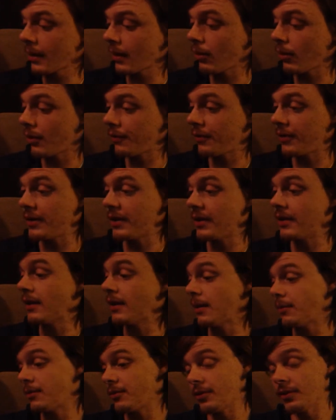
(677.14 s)
or if he didn't,
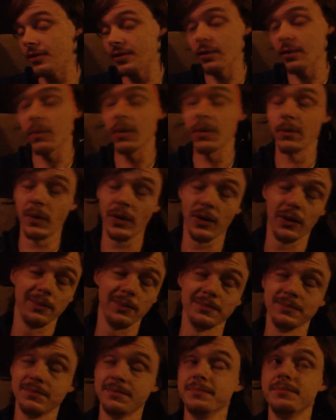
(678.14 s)
I'm sure someone will
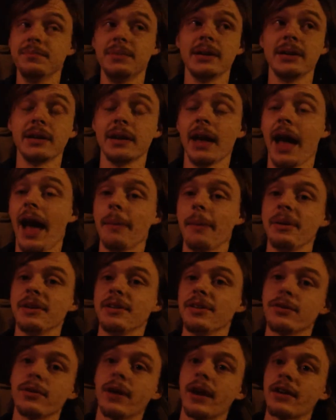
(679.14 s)
be happy
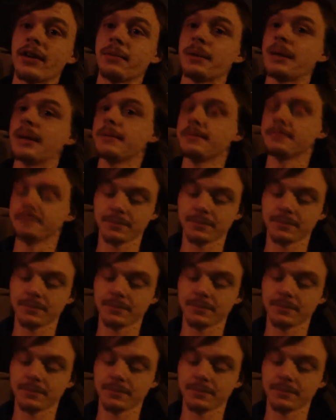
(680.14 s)
to correct me.